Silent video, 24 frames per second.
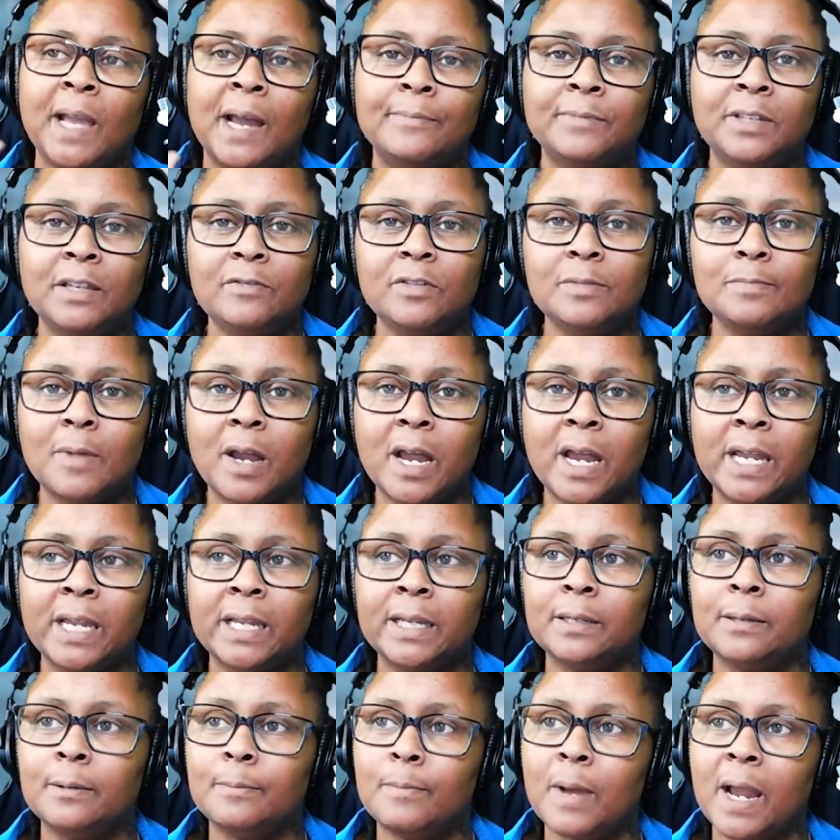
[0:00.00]
I'm giving
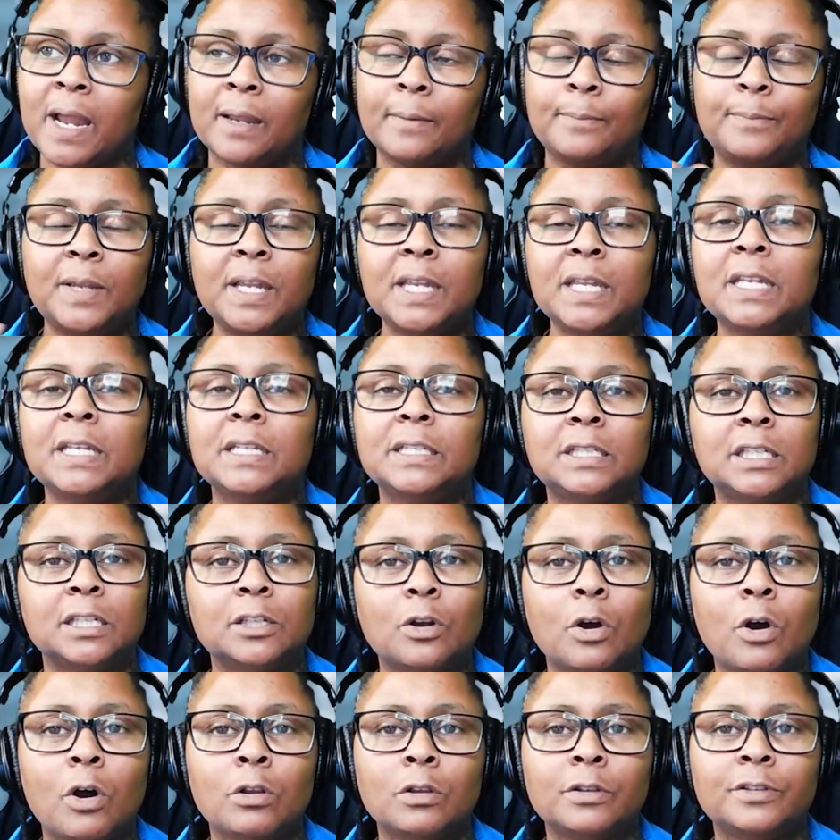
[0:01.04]
my opinions
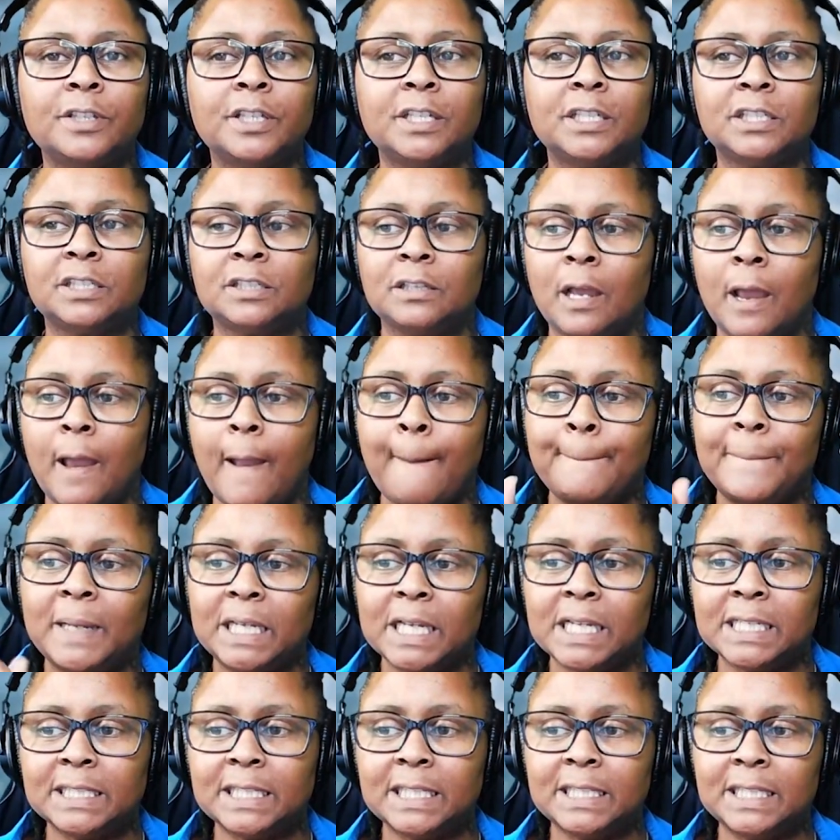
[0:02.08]
in all of this
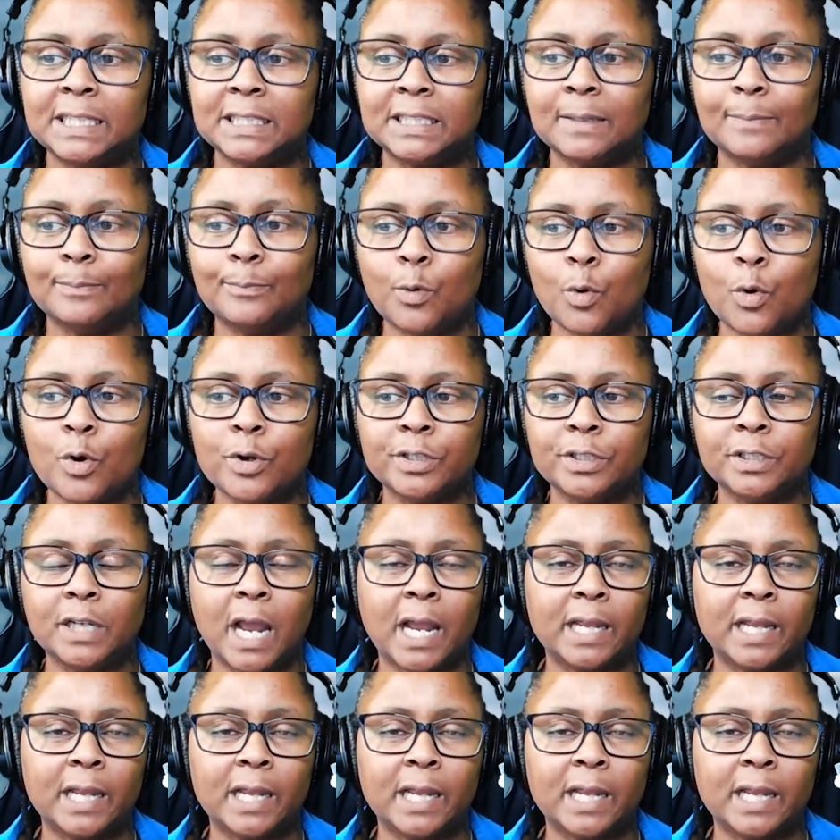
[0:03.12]
because it is important,